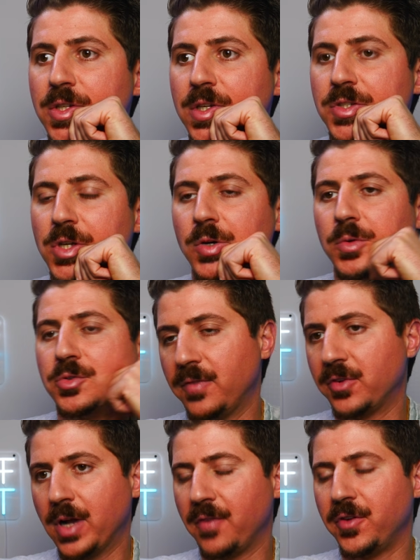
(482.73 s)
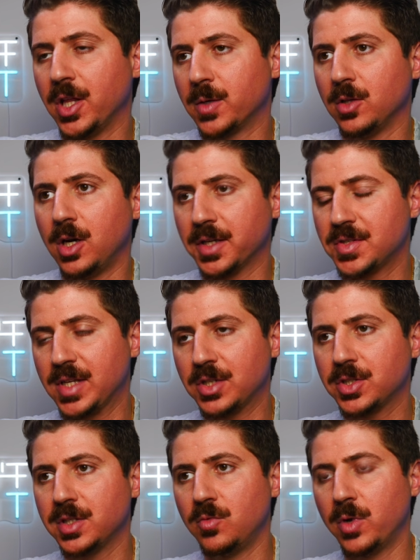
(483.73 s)
So if you're not following along,
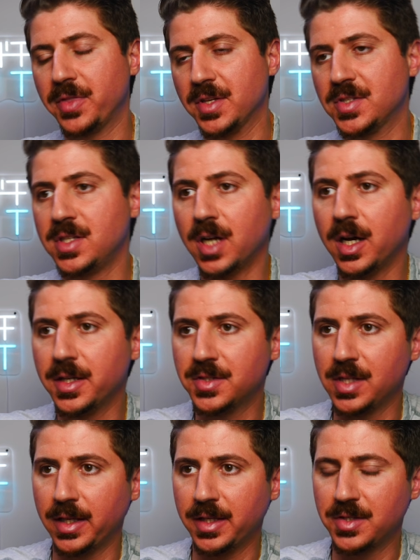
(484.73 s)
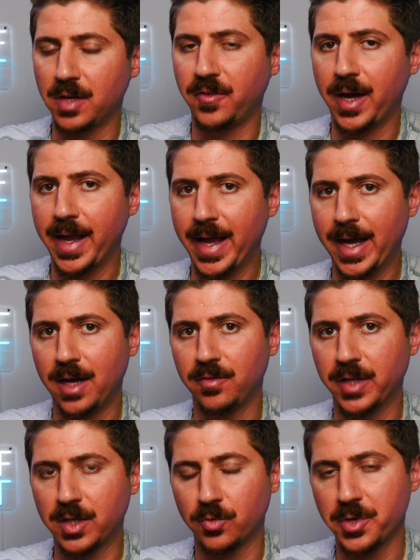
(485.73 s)
essentially what this does is if I have
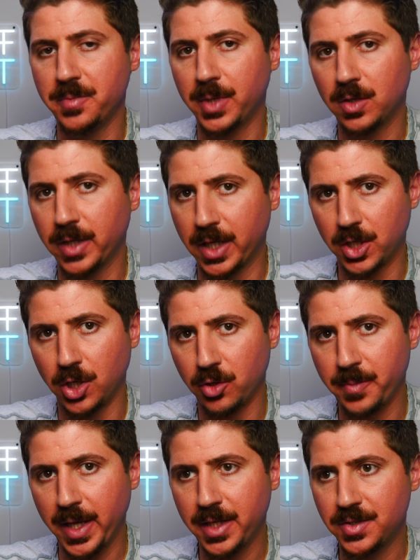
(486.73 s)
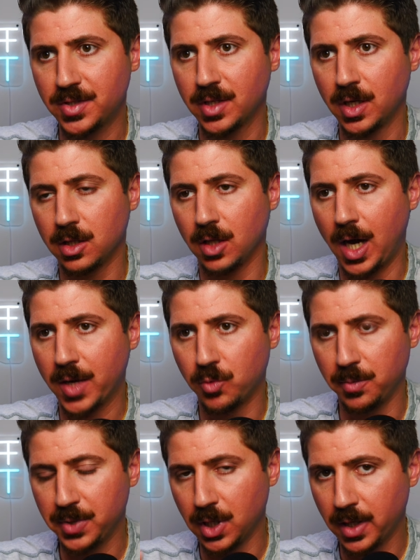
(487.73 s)
like a repo, like a code base, Claude will
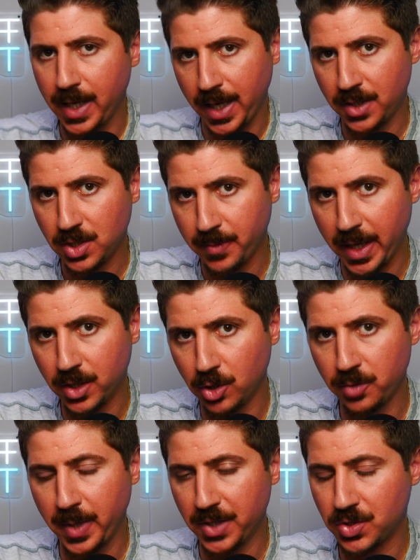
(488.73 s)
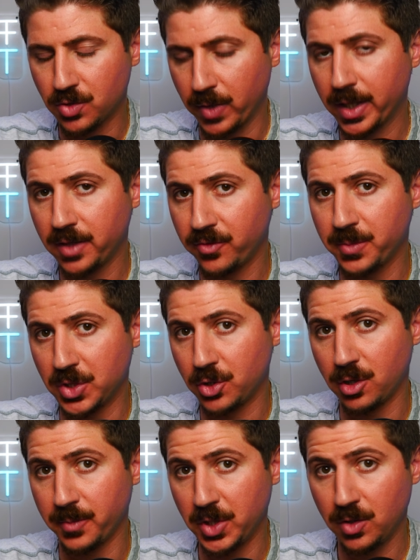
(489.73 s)
plug into my code base directly from the
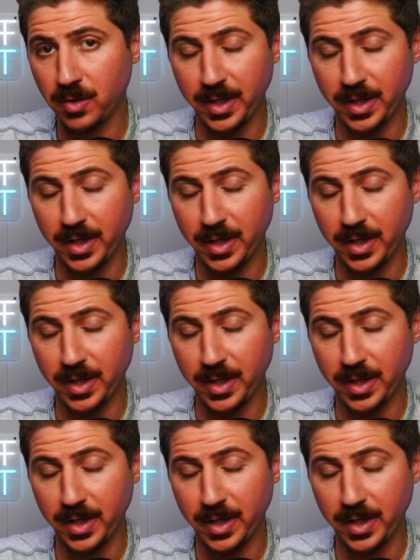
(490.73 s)
terminal.